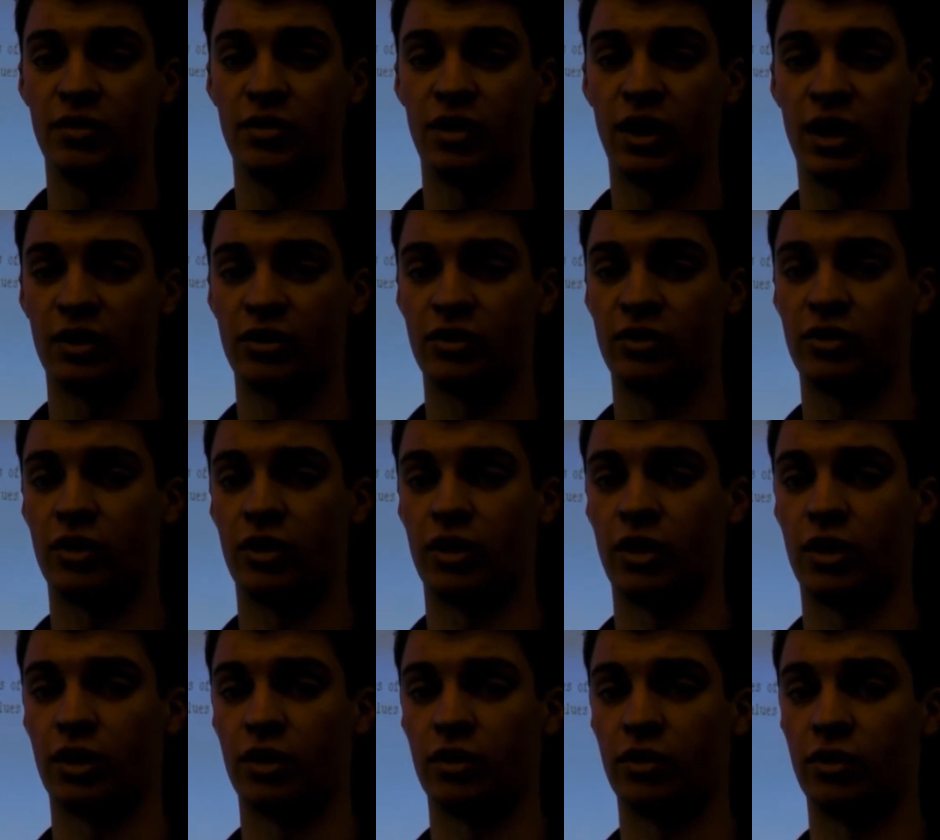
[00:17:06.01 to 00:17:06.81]
It has
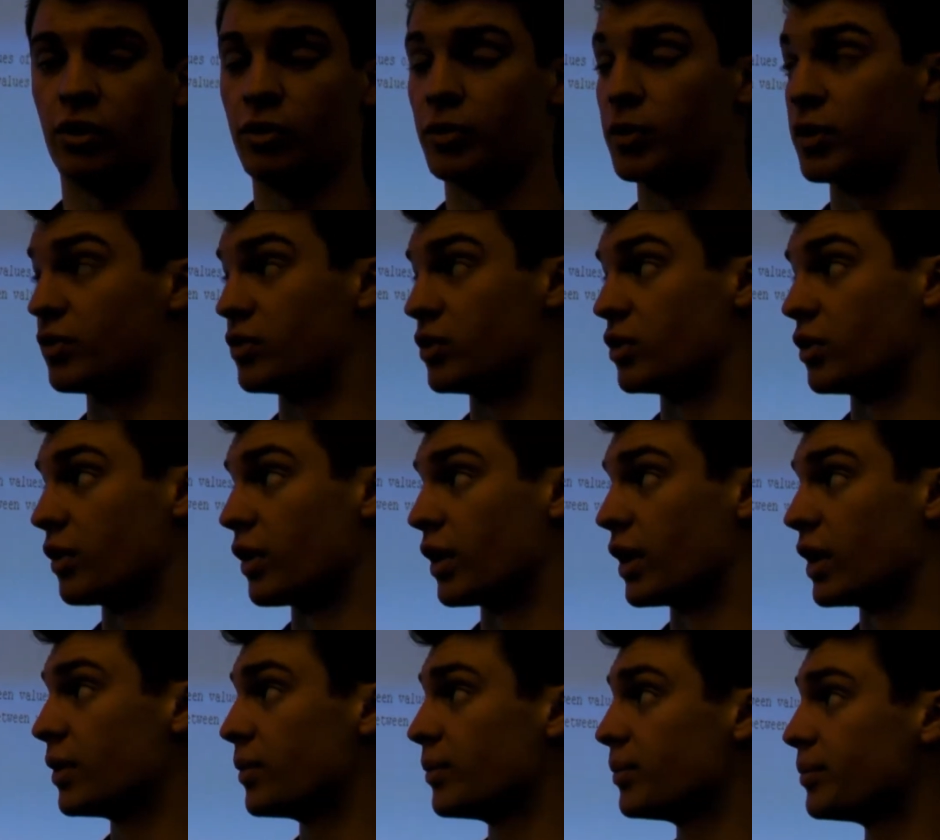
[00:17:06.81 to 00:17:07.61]
a little bit of a
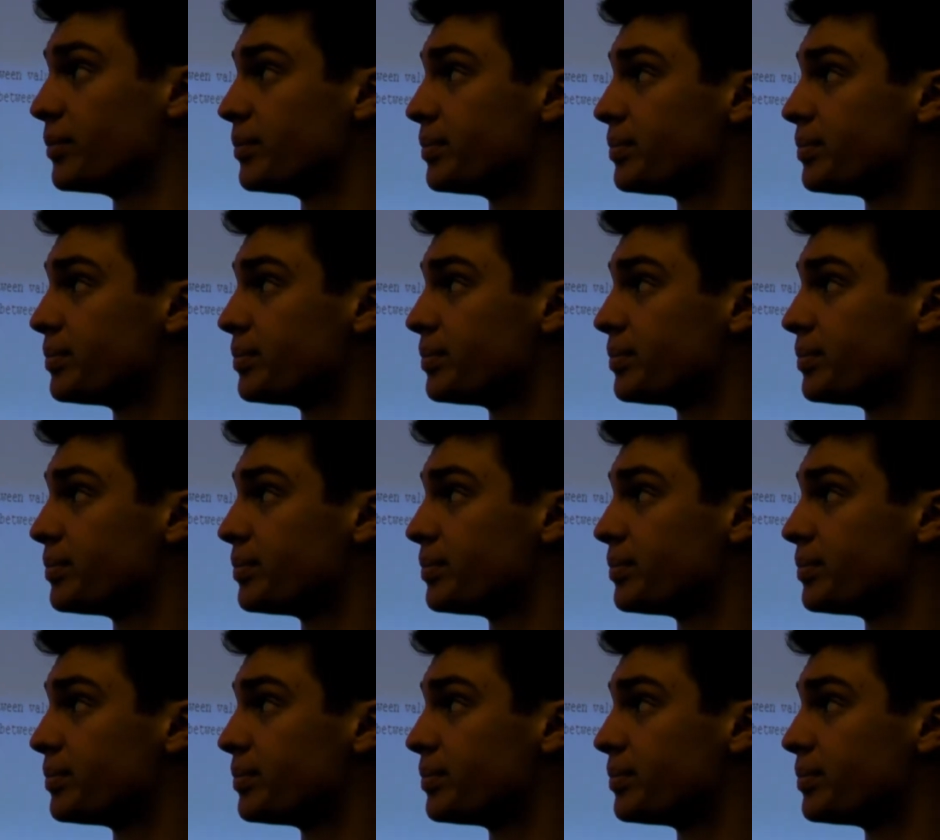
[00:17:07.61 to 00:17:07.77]
delay.